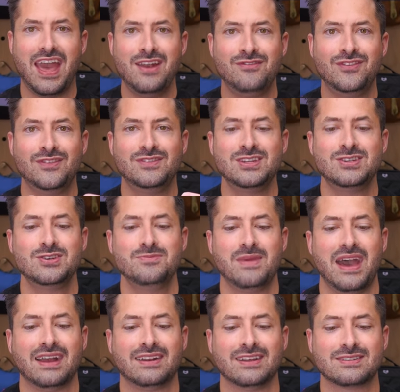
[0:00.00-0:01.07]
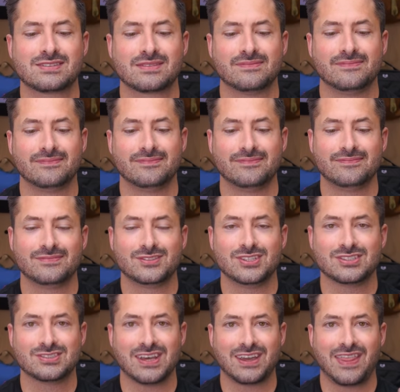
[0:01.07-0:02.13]
N52 magnets,
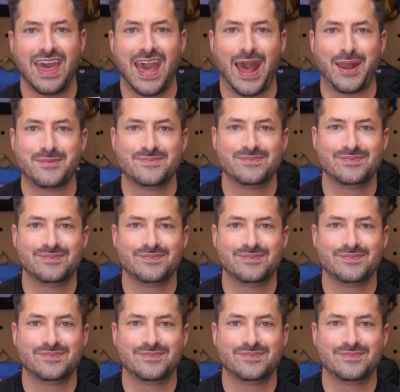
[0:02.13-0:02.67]
just like that.